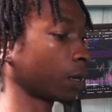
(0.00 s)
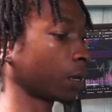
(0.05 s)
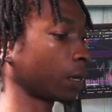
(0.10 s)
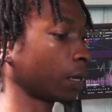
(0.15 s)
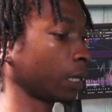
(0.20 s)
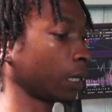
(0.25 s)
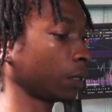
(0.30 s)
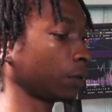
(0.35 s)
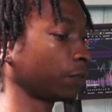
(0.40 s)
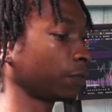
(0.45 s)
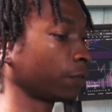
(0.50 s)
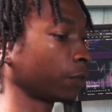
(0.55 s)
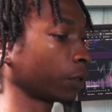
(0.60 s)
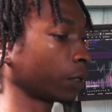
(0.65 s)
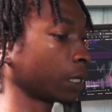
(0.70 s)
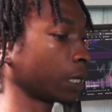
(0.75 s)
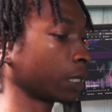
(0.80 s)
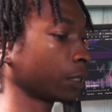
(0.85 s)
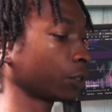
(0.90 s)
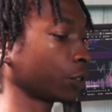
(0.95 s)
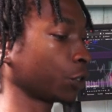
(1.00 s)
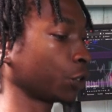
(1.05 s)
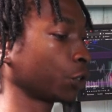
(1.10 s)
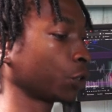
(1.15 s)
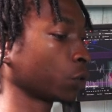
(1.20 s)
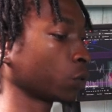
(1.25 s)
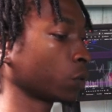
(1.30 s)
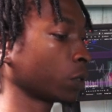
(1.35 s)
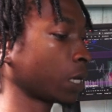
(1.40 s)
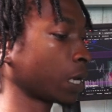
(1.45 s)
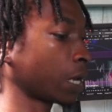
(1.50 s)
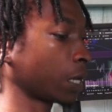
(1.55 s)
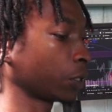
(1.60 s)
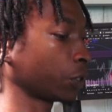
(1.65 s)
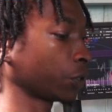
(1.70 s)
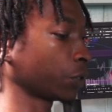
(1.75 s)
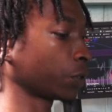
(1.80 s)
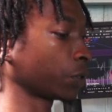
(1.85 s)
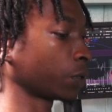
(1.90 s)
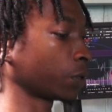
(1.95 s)
I forgot to show y'all
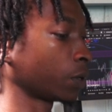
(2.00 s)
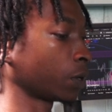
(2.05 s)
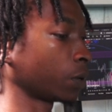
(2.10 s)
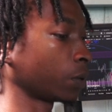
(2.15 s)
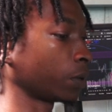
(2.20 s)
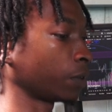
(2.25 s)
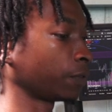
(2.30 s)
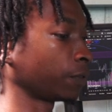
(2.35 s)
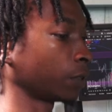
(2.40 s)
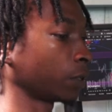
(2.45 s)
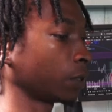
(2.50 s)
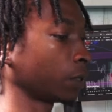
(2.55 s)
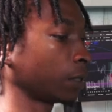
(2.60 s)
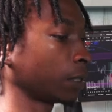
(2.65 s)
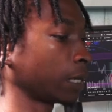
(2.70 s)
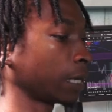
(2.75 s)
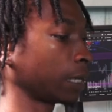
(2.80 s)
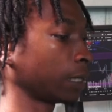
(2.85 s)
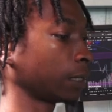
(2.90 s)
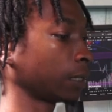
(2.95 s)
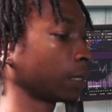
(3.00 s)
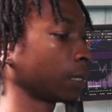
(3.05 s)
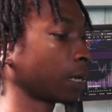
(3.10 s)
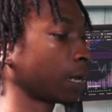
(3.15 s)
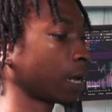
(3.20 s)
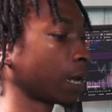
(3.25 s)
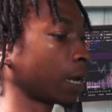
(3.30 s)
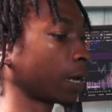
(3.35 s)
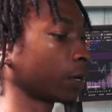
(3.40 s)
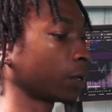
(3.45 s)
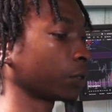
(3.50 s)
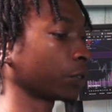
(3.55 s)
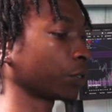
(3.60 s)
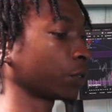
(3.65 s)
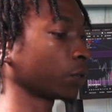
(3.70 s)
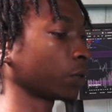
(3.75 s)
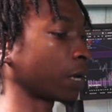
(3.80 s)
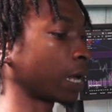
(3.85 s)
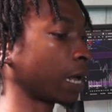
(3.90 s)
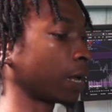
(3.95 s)
just now, however, that I
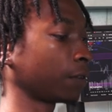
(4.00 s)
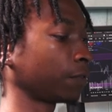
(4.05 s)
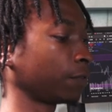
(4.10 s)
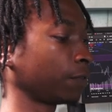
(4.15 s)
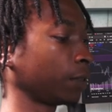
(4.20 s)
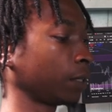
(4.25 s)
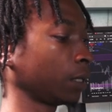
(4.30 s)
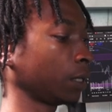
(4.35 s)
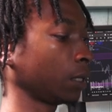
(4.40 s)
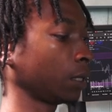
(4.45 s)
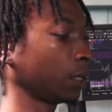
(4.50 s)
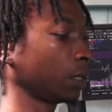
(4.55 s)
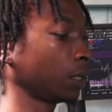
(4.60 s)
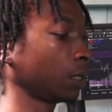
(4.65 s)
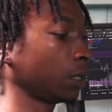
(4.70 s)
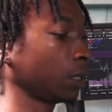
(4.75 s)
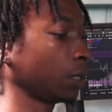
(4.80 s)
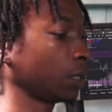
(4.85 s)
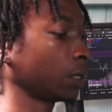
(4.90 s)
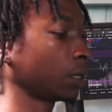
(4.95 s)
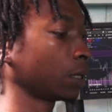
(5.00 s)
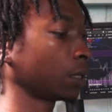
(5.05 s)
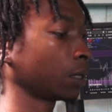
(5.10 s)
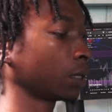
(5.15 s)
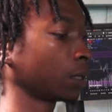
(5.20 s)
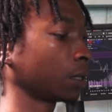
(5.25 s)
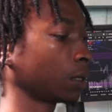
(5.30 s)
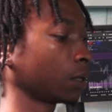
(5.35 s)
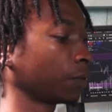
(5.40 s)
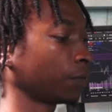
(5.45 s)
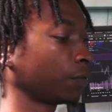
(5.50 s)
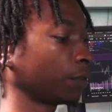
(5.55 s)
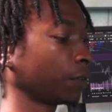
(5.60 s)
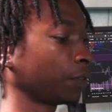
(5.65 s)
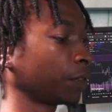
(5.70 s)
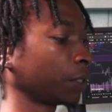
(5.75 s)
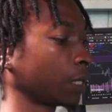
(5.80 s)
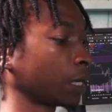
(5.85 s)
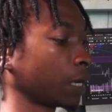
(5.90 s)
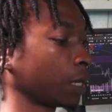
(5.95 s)
also have the
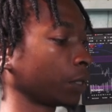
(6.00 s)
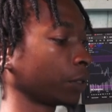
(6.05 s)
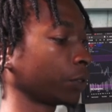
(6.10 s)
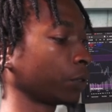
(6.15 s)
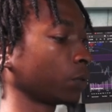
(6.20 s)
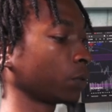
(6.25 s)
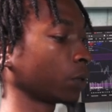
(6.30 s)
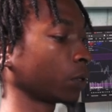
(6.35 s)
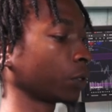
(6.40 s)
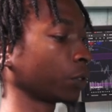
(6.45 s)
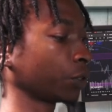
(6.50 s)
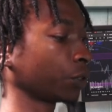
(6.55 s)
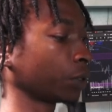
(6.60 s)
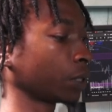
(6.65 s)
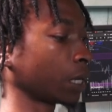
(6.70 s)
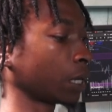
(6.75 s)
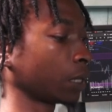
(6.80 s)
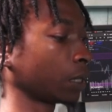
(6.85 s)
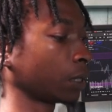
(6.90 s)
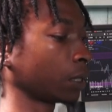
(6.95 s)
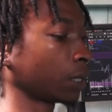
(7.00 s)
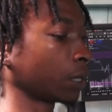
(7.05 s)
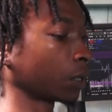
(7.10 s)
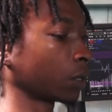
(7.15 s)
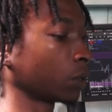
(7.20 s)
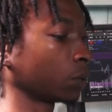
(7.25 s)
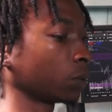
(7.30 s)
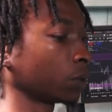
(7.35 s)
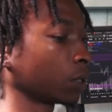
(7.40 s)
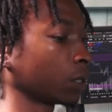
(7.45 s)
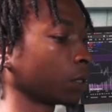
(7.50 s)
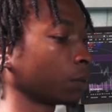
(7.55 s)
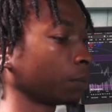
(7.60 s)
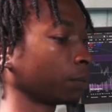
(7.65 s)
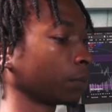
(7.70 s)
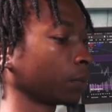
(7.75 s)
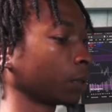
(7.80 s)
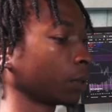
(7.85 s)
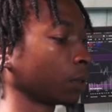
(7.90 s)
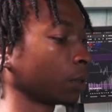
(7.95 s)
$50 to $100 account up,
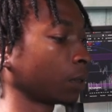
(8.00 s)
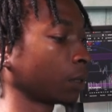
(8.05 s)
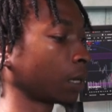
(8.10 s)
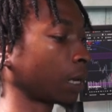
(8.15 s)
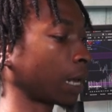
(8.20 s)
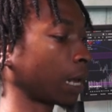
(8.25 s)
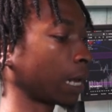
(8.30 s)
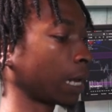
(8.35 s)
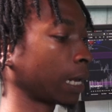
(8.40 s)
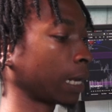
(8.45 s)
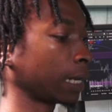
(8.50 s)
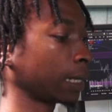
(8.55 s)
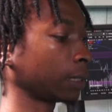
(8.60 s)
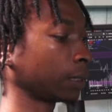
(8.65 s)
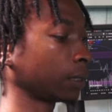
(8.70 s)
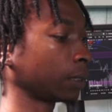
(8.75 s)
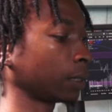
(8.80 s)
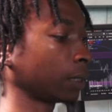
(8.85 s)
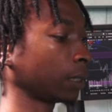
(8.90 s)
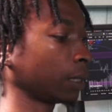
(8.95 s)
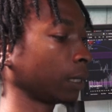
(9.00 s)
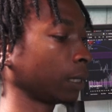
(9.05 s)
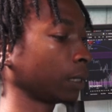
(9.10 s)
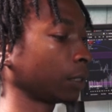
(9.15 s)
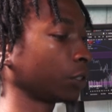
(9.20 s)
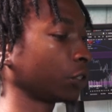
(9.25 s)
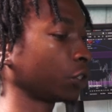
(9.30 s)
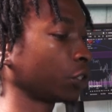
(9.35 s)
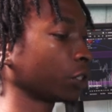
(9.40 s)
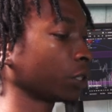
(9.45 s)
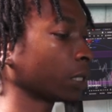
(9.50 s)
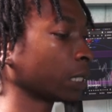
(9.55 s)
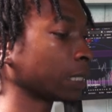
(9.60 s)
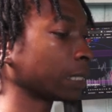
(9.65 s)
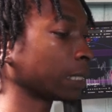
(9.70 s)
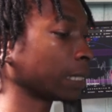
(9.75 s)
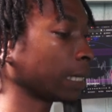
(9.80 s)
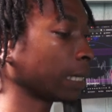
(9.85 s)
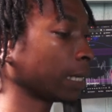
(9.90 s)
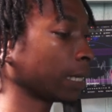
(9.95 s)
and it
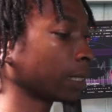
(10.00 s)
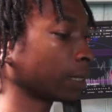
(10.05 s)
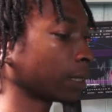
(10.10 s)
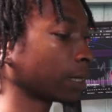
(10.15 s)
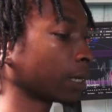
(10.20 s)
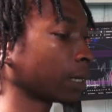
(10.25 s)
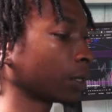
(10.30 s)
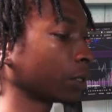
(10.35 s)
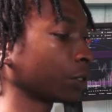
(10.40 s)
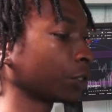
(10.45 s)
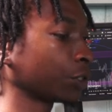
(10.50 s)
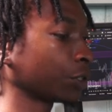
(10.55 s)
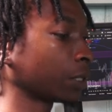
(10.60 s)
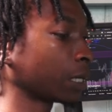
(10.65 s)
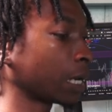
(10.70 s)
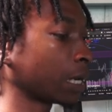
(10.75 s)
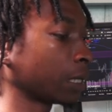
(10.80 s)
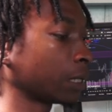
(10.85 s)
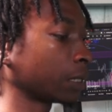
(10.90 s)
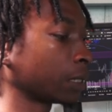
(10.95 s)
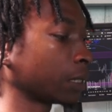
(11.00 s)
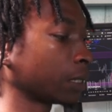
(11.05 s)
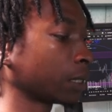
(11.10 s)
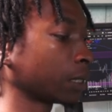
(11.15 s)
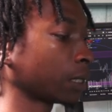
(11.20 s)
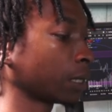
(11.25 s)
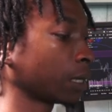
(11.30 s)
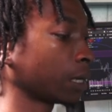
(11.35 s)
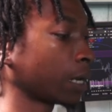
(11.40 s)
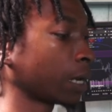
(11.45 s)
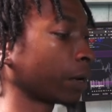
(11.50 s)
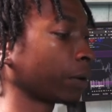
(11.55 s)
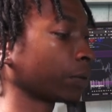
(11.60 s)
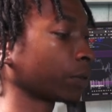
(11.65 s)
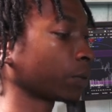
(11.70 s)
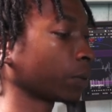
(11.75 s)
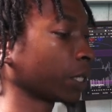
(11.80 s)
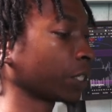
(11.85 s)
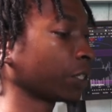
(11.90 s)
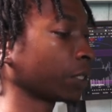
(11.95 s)
just hit $100. I
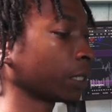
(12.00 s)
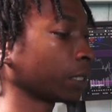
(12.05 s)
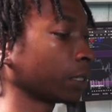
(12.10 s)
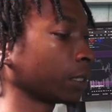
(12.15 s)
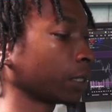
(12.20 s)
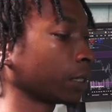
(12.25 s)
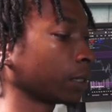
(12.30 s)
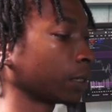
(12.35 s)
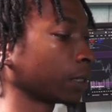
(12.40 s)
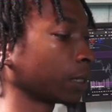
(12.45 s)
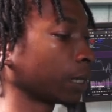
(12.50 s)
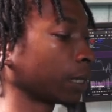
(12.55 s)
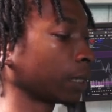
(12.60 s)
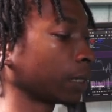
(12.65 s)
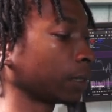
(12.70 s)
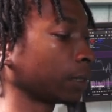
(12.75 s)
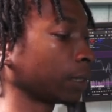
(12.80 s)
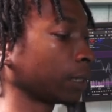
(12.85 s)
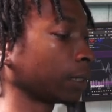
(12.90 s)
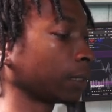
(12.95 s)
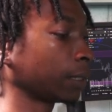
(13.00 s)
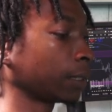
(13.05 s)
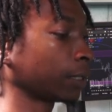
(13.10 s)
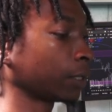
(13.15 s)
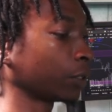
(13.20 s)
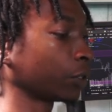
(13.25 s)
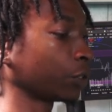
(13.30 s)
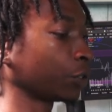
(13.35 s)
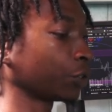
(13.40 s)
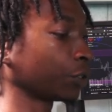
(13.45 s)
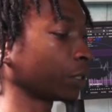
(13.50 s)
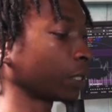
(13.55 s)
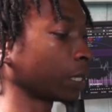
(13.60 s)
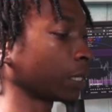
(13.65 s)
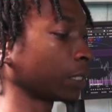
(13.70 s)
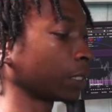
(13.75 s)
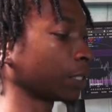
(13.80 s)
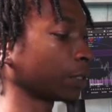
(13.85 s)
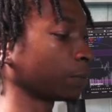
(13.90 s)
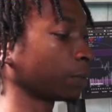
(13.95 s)
was watching at it and it hit
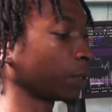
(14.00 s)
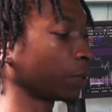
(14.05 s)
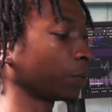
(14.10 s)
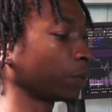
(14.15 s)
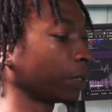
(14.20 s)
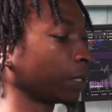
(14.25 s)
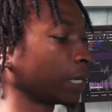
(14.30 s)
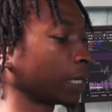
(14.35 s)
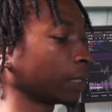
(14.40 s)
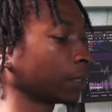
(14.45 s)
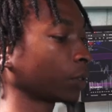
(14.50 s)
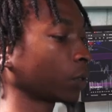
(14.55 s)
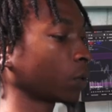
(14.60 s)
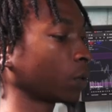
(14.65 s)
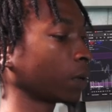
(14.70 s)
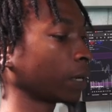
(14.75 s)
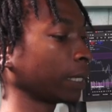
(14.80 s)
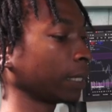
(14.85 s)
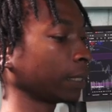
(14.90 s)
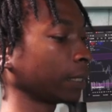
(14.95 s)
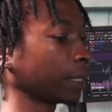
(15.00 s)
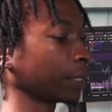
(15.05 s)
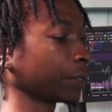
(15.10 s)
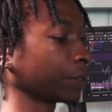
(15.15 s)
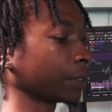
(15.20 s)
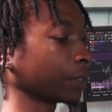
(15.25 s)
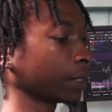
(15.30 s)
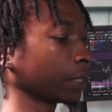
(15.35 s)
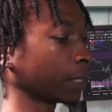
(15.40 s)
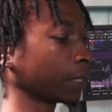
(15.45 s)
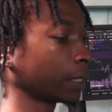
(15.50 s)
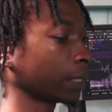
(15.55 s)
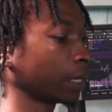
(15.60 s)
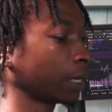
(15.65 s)
$100, but we're not quite there as yet.